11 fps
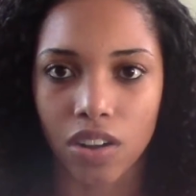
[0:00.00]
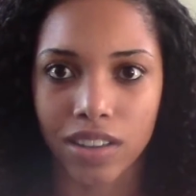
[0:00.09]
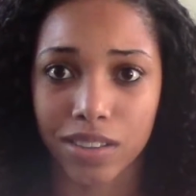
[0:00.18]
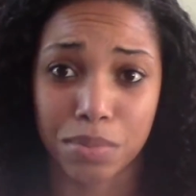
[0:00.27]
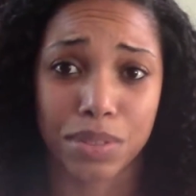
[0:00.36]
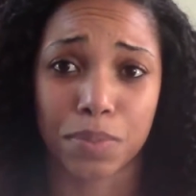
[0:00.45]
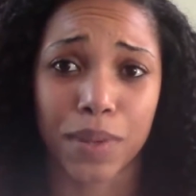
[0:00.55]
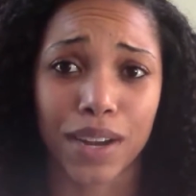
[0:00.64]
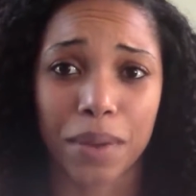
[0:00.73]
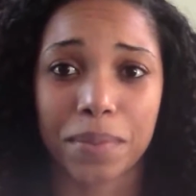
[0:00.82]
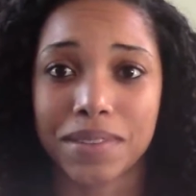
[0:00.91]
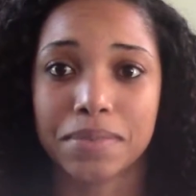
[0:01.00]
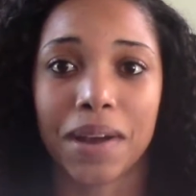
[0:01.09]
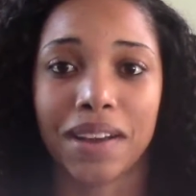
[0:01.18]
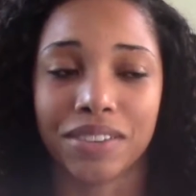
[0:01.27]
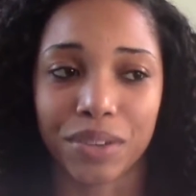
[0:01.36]
He will spit up and
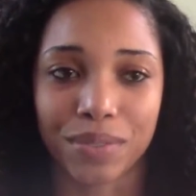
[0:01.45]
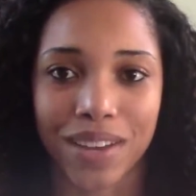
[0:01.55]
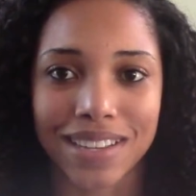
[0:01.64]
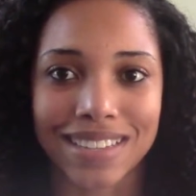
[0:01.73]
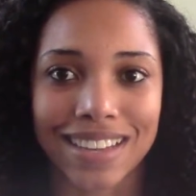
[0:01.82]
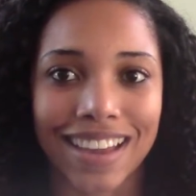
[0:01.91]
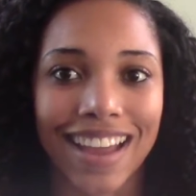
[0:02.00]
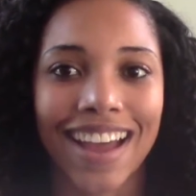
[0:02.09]
smile in your face like,